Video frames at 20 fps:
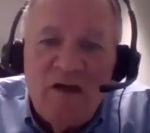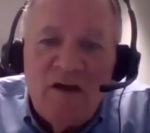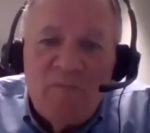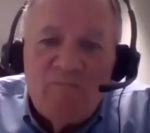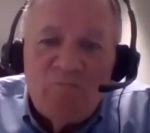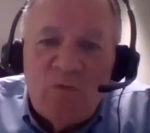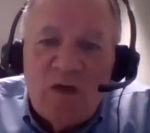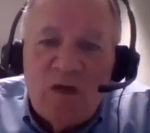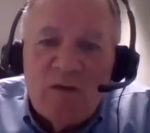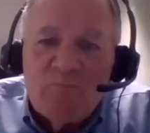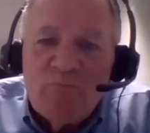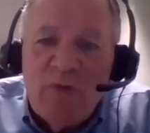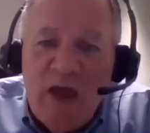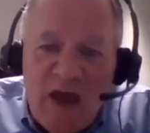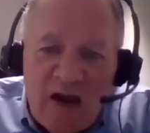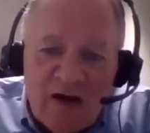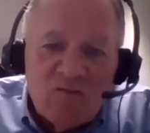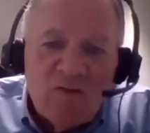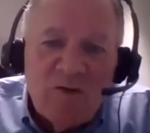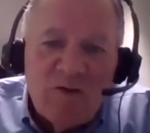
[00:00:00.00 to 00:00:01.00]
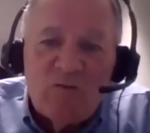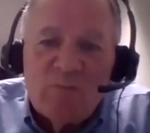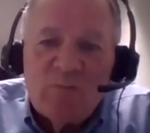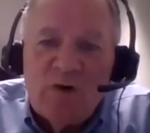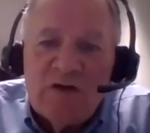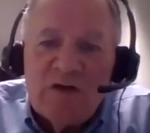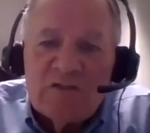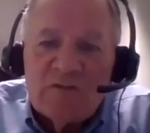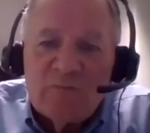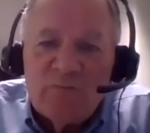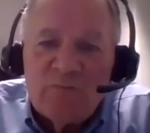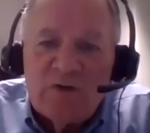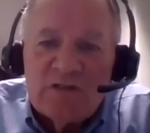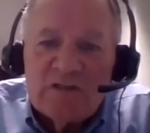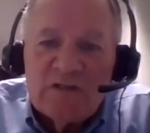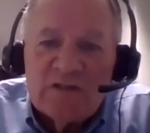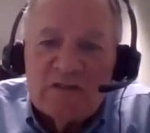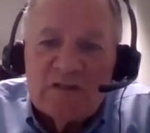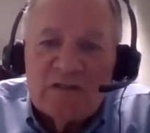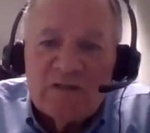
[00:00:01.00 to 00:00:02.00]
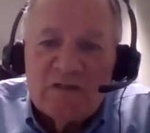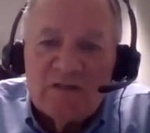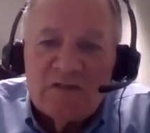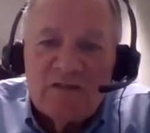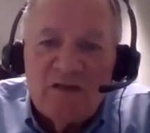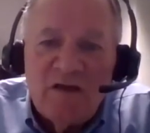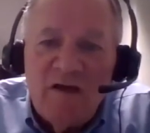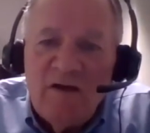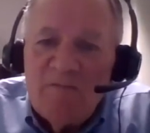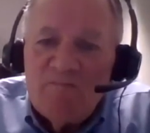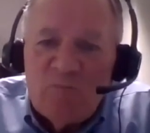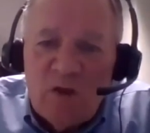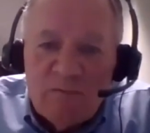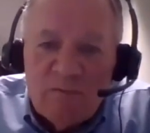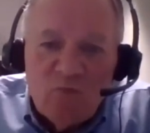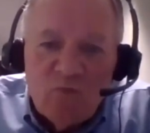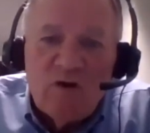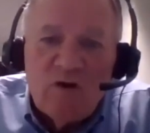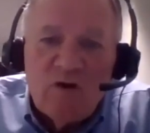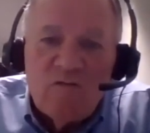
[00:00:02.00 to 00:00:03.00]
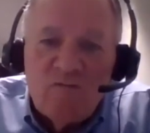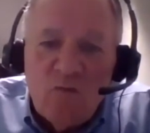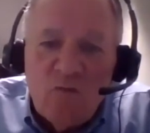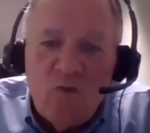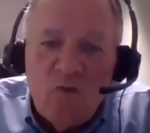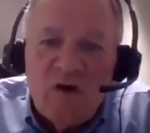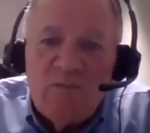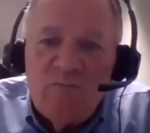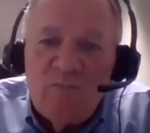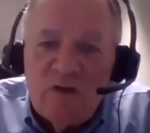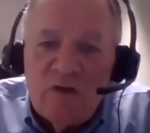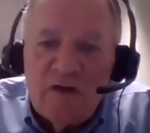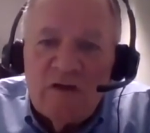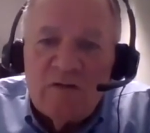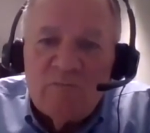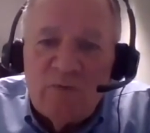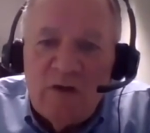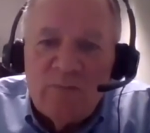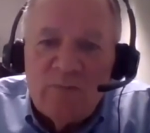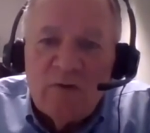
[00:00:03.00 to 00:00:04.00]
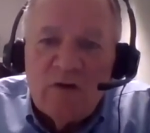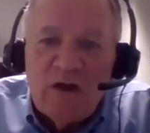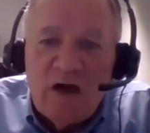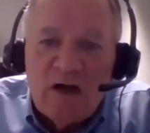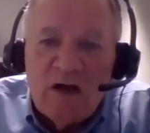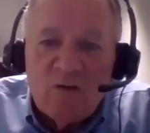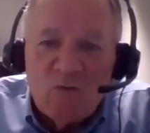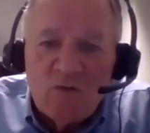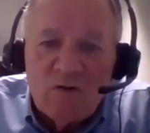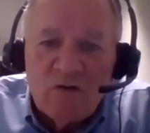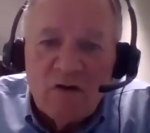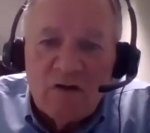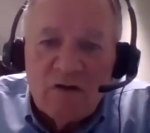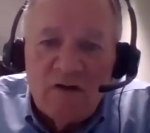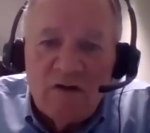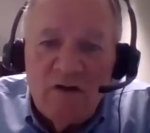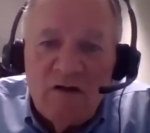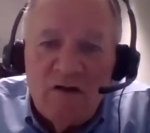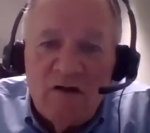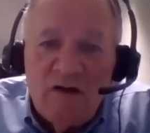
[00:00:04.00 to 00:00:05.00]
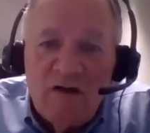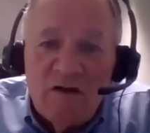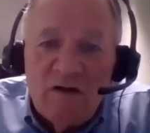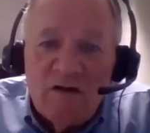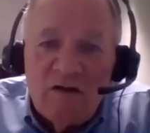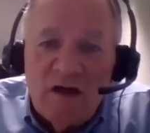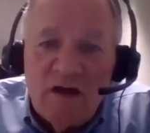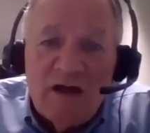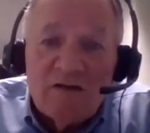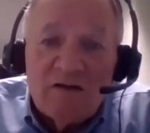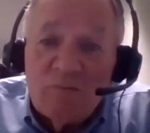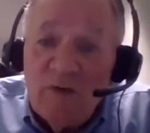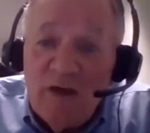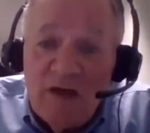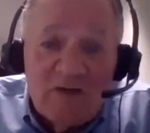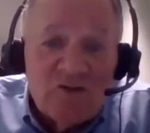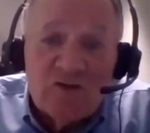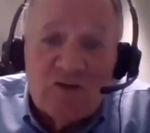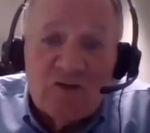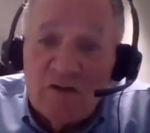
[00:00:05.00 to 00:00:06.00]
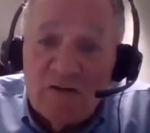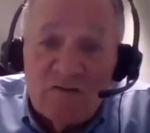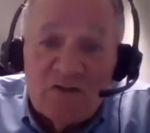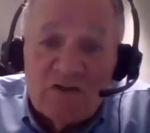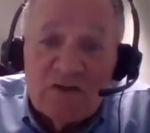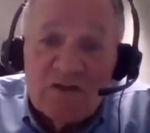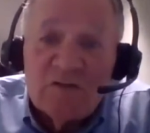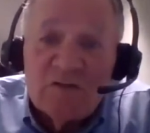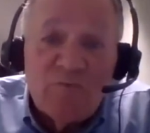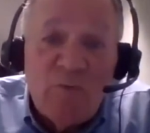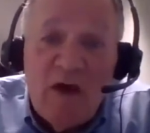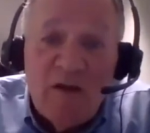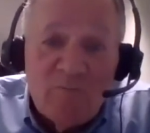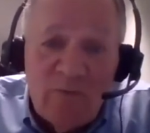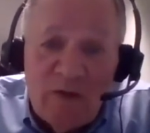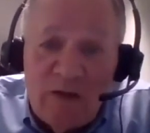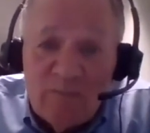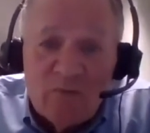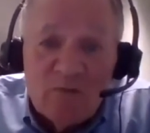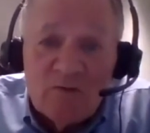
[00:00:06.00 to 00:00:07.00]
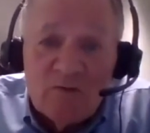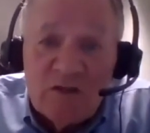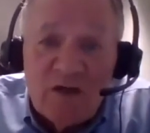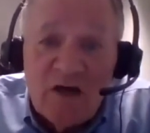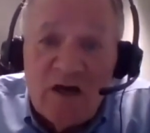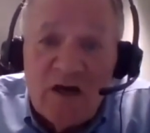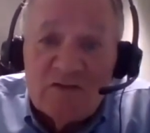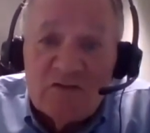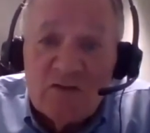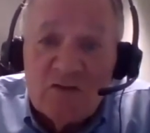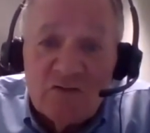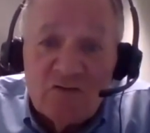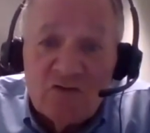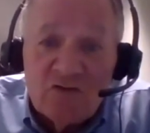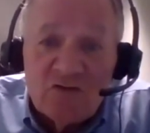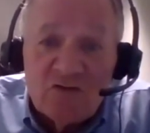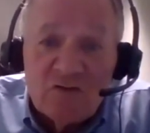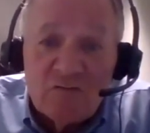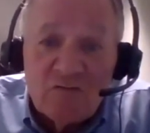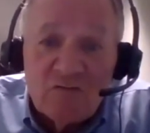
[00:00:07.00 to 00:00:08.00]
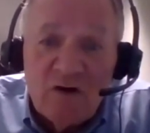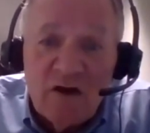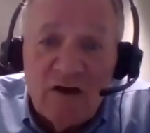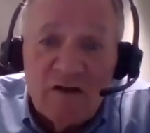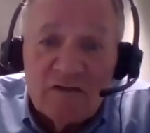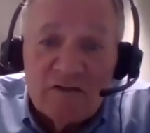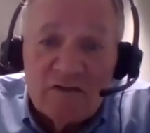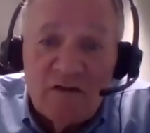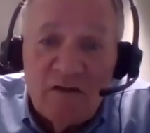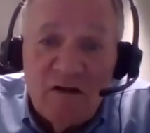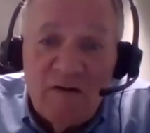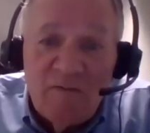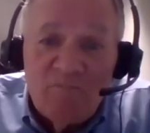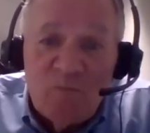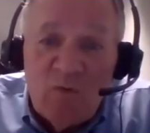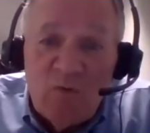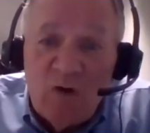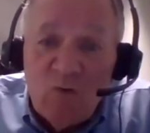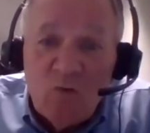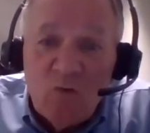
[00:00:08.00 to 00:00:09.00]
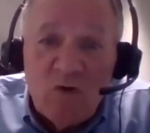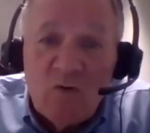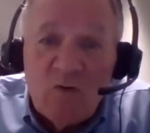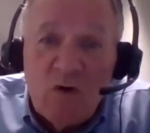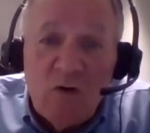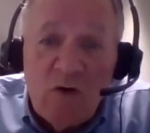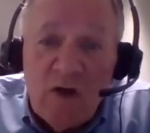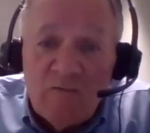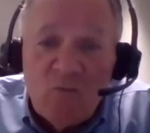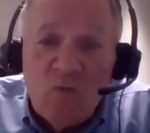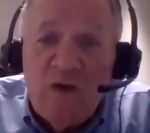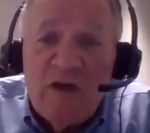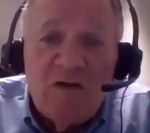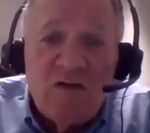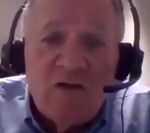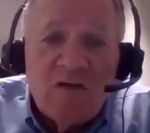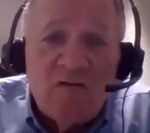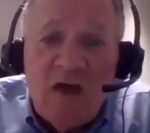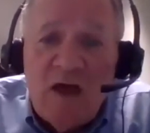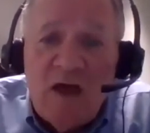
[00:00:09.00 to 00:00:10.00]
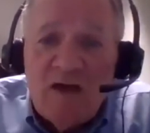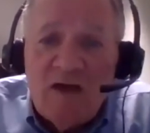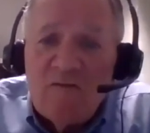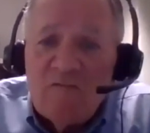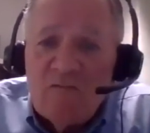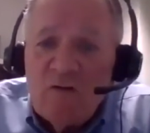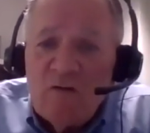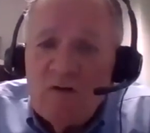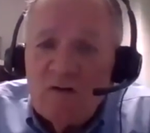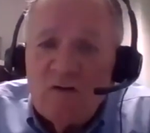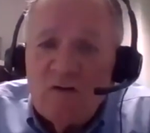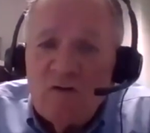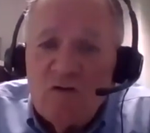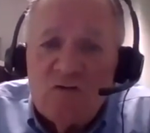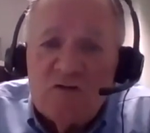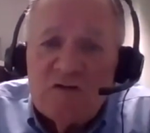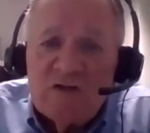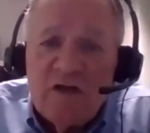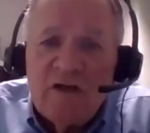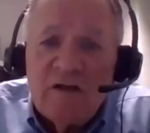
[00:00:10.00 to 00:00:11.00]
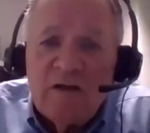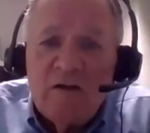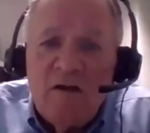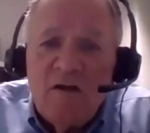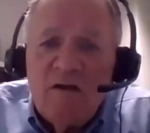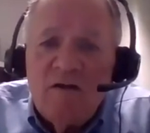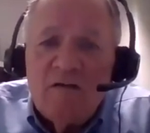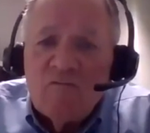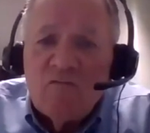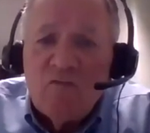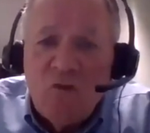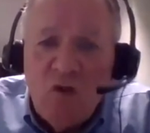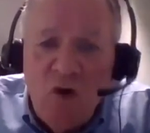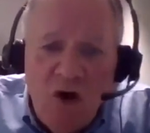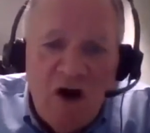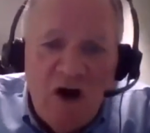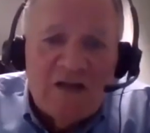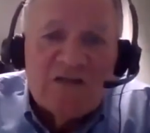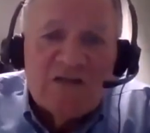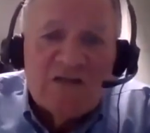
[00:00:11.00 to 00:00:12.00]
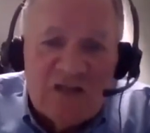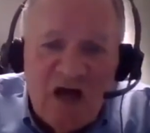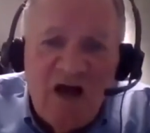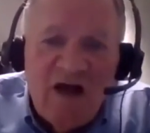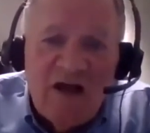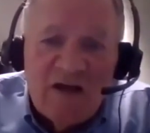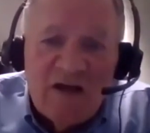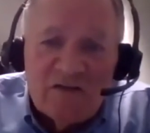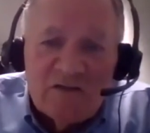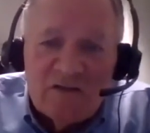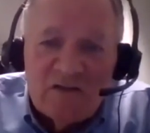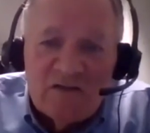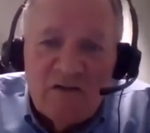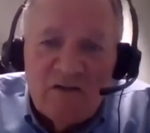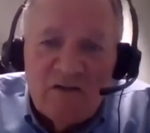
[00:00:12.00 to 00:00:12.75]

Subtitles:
and bankrupt a bunch of businesses and put 40 million people out of work? Not to mention suspend people's constitutional rights. If we did that using flawed science,